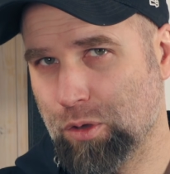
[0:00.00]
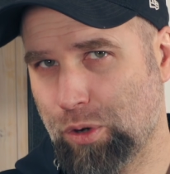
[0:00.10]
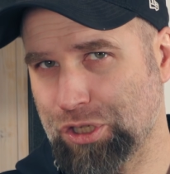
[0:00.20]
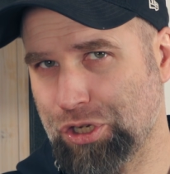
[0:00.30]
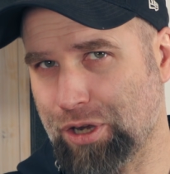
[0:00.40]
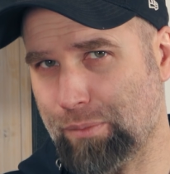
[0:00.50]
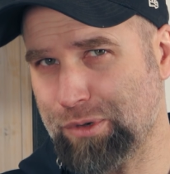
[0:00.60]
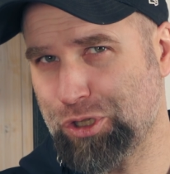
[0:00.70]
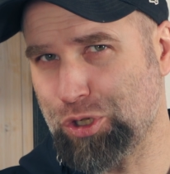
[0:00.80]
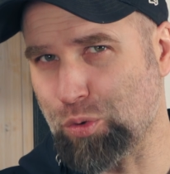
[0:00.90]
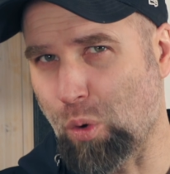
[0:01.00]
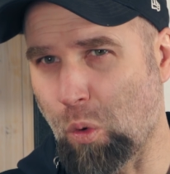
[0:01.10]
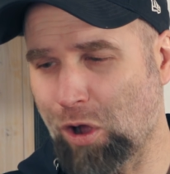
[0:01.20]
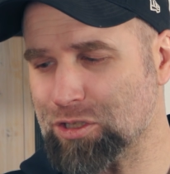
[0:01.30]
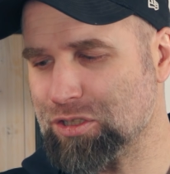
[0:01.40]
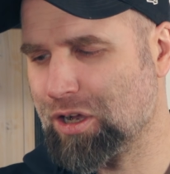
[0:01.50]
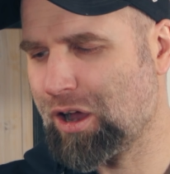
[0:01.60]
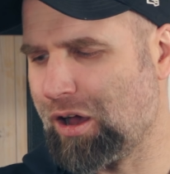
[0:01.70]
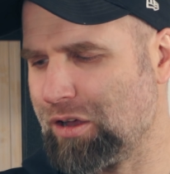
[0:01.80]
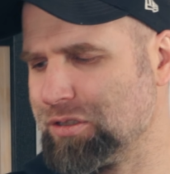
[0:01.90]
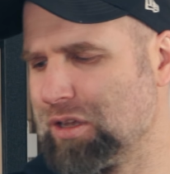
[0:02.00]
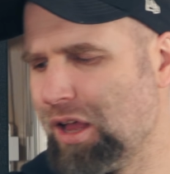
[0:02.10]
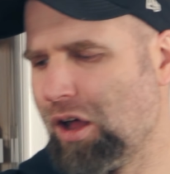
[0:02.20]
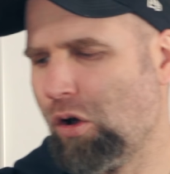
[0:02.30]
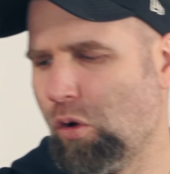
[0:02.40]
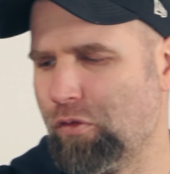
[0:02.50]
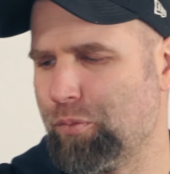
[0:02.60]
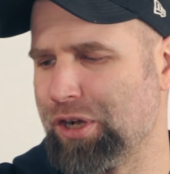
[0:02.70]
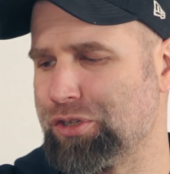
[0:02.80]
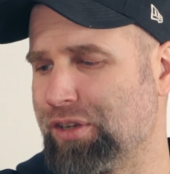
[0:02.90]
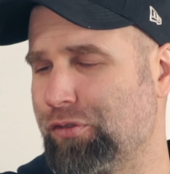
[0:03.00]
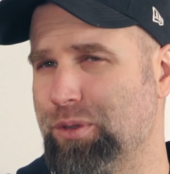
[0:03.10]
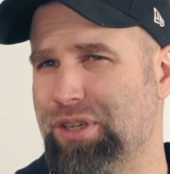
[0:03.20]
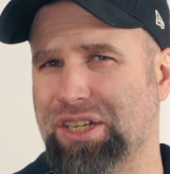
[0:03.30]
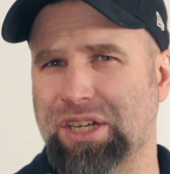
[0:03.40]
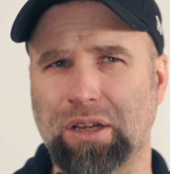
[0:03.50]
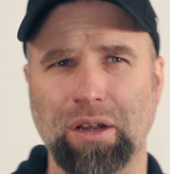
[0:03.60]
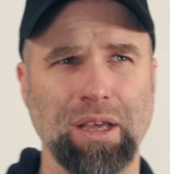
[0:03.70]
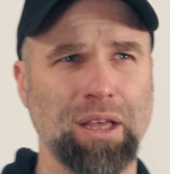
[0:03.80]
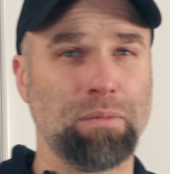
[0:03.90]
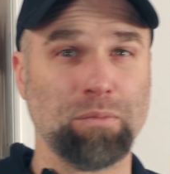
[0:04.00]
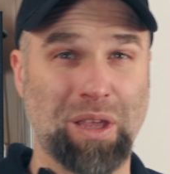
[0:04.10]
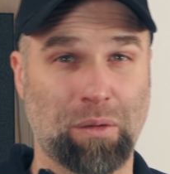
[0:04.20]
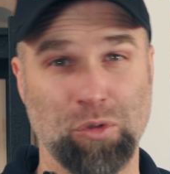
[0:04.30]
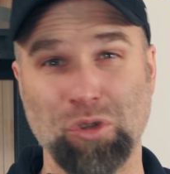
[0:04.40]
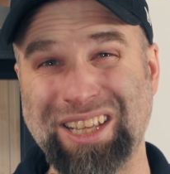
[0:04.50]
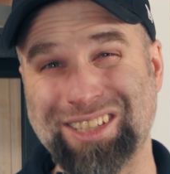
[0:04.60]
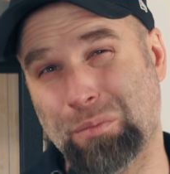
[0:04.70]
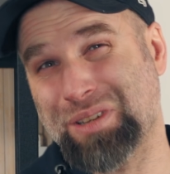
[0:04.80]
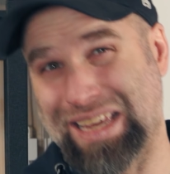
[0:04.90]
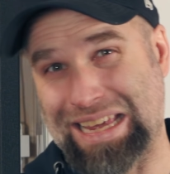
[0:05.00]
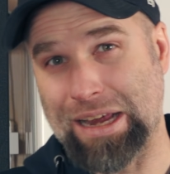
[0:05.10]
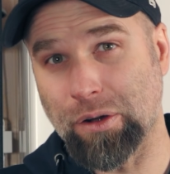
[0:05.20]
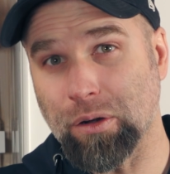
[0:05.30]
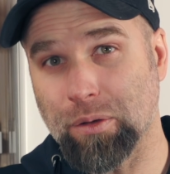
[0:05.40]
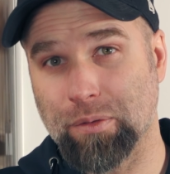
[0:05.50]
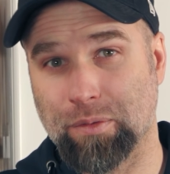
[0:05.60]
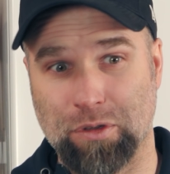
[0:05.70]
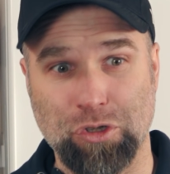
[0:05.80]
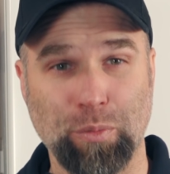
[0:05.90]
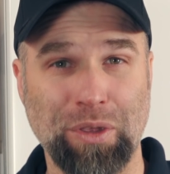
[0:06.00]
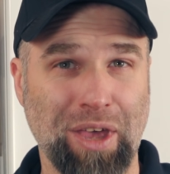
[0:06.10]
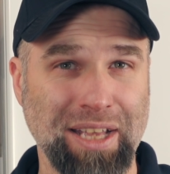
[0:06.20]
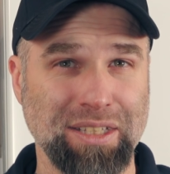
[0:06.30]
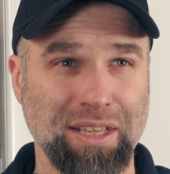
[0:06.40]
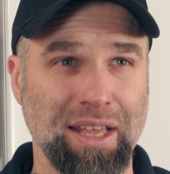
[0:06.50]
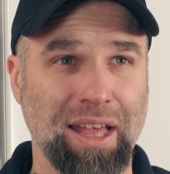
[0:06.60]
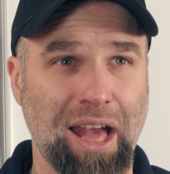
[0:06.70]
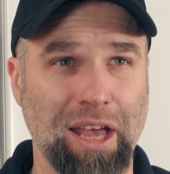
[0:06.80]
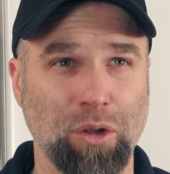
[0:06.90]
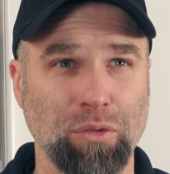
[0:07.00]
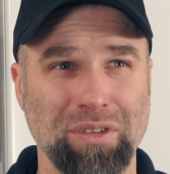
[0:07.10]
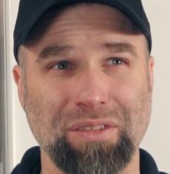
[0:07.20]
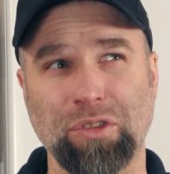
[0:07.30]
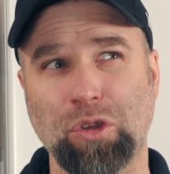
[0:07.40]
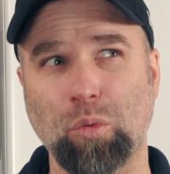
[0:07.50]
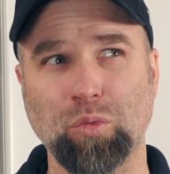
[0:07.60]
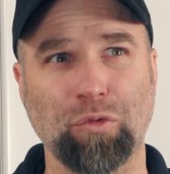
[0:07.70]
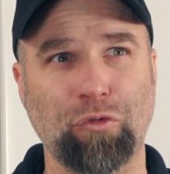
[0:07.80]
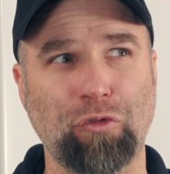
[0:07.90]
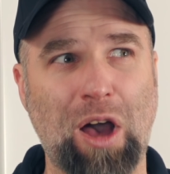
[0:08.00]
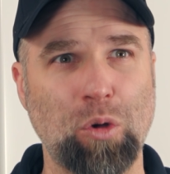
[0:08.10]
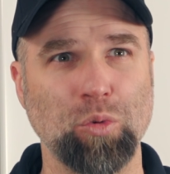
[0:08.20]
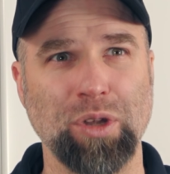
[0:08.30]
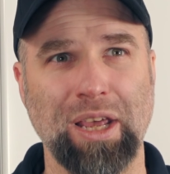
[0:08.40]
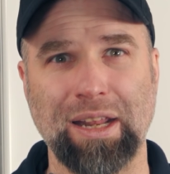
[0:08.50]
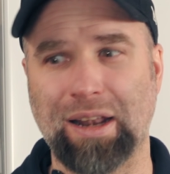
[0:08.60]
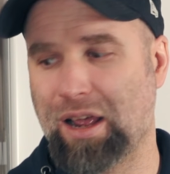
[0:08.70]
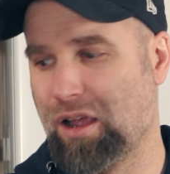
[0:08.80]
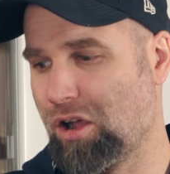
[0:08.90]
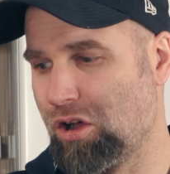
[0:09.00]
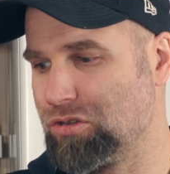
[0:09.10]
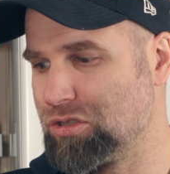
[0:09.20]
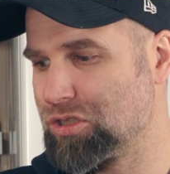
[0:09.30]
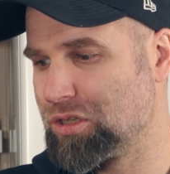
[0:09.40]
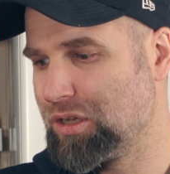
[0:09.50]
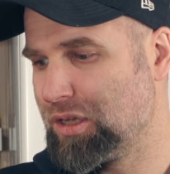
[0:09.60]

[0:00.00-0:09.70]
Question number two, what's the con of pressurized fermentation? Um, you need some gear, should be that. I don't, don't found any like cons.